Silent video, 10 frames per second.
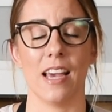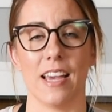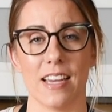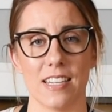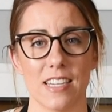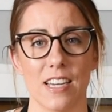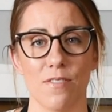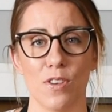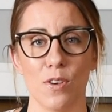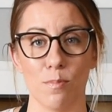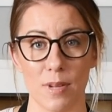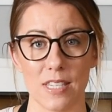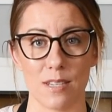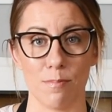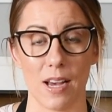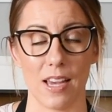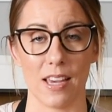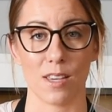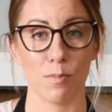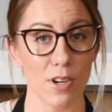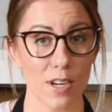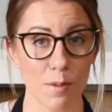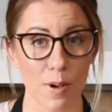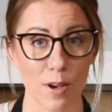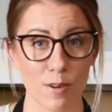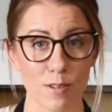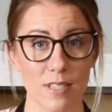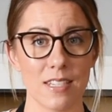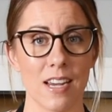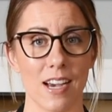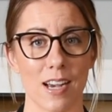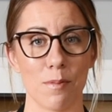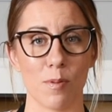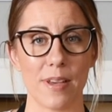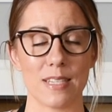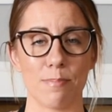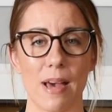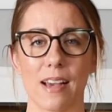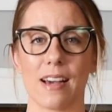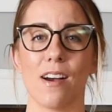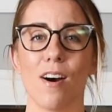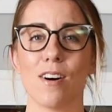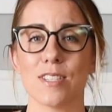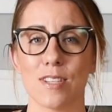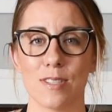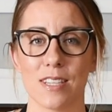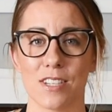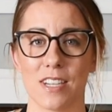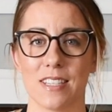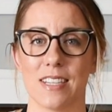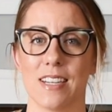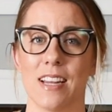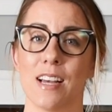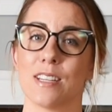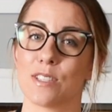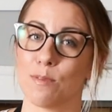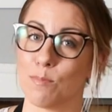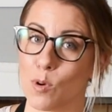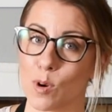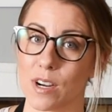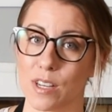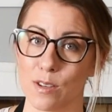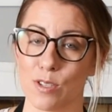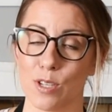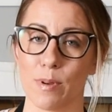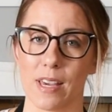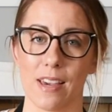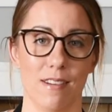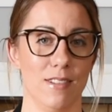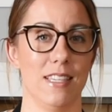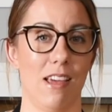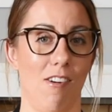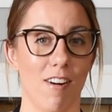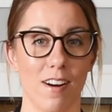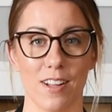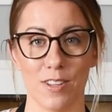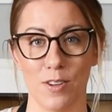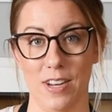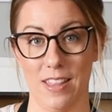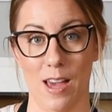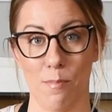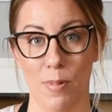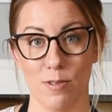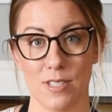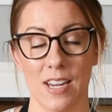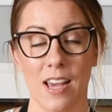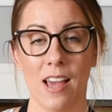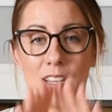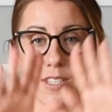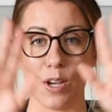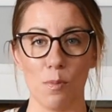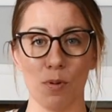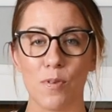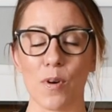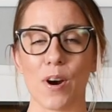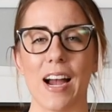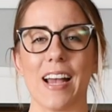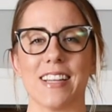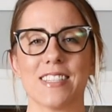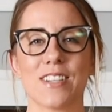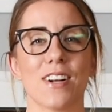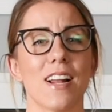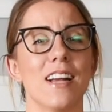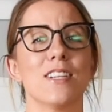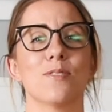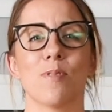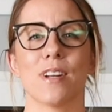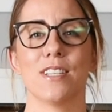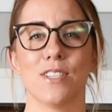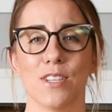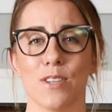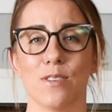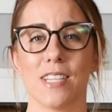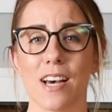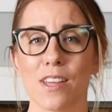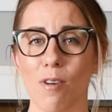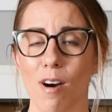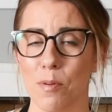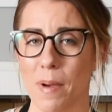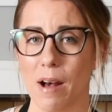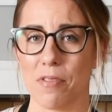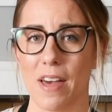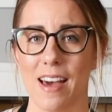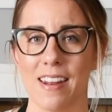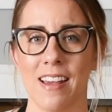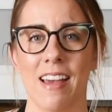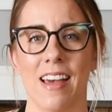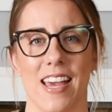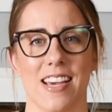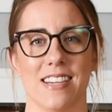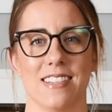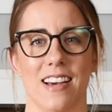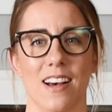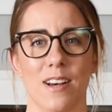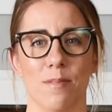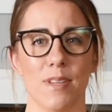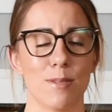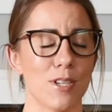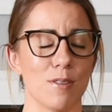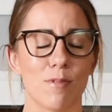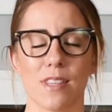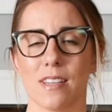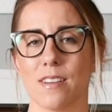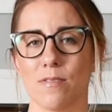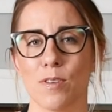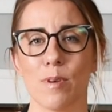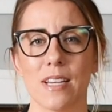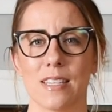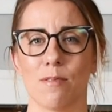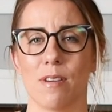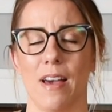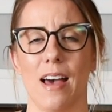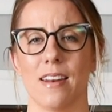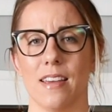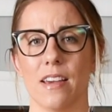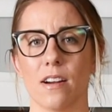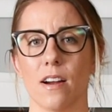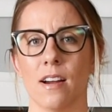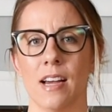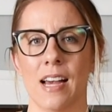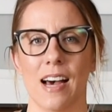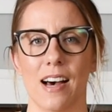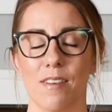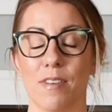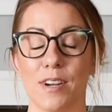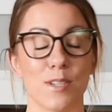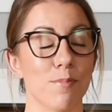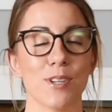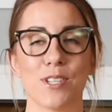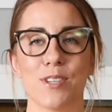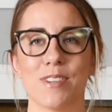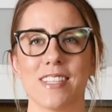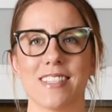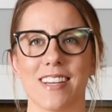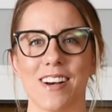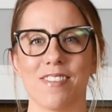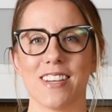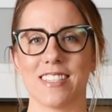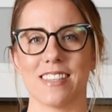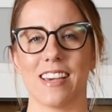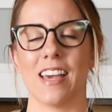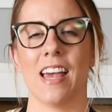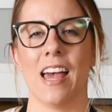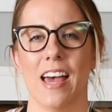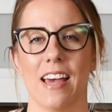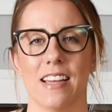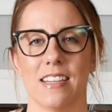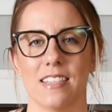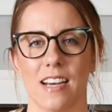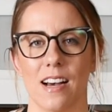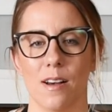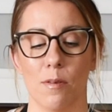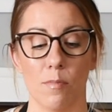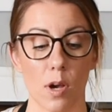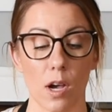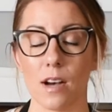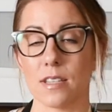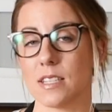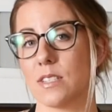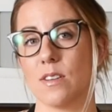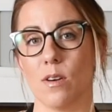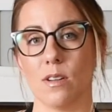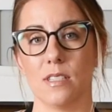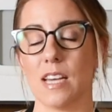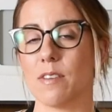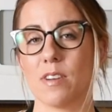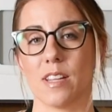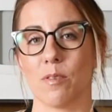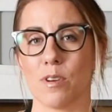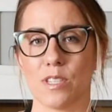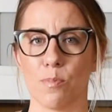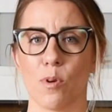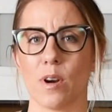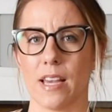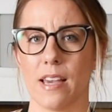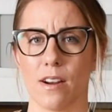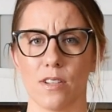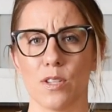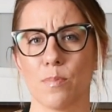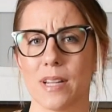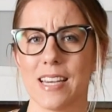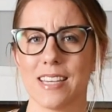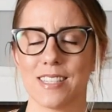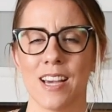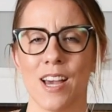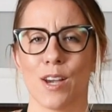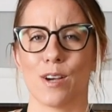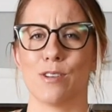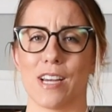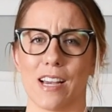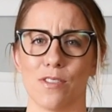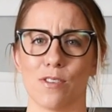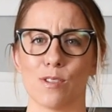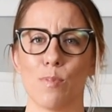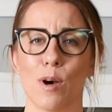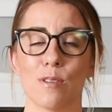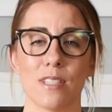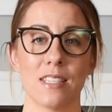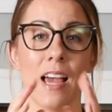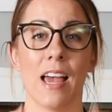And if you missed my community post a couple weeks back, I also suggested some more YouTube accounts that aren't included in that post. So before I get started, I just wanted to tell you all about that. And especially with the few weeks that we've had here, very tumultuous, obviously, and causes definitely worth supporting here. So please go check out those posts,